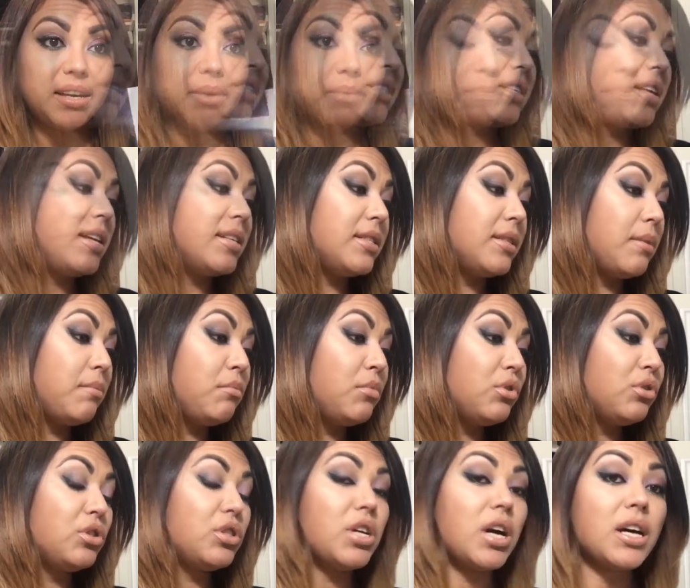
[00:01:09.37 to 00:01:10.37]
It says
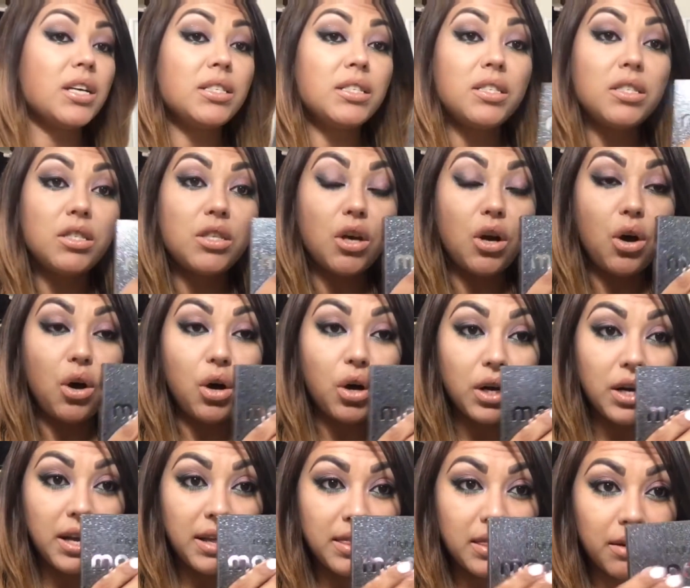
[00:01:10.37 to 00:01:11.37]
Moondust
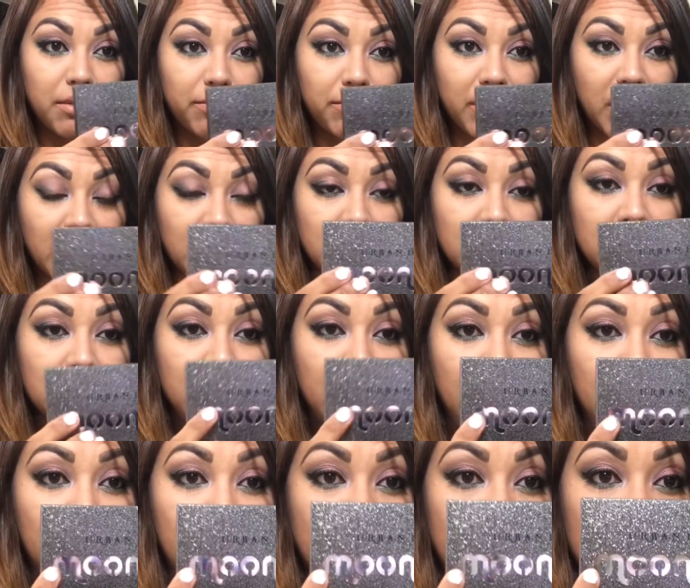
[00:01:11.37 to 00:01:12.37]
on the front,
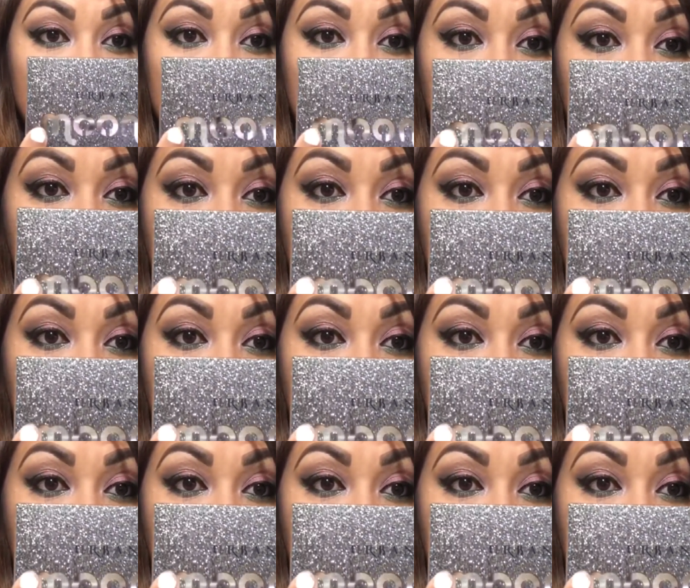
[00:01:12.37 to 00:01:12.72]
and